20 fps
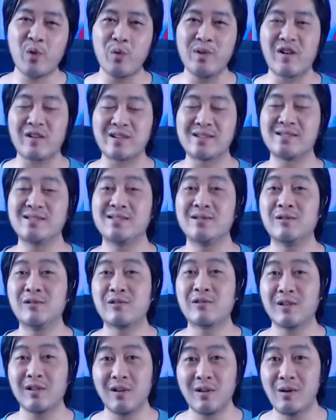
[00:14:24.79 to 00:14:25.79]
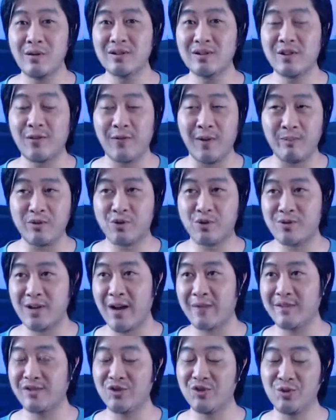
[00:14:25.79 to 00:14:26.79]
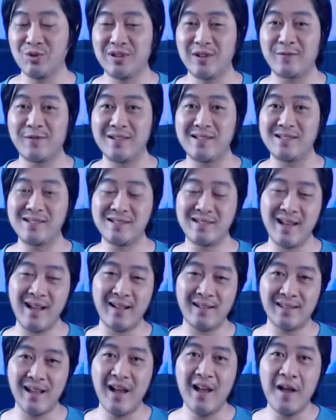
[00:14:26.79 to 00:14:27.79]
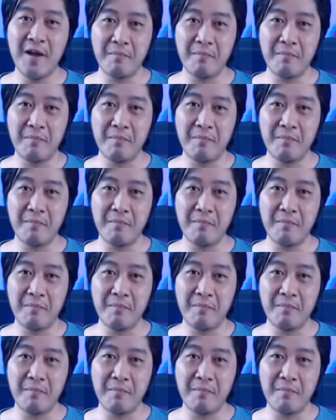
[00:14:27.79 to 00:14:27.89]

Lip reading: we are still closed from traveling to different states,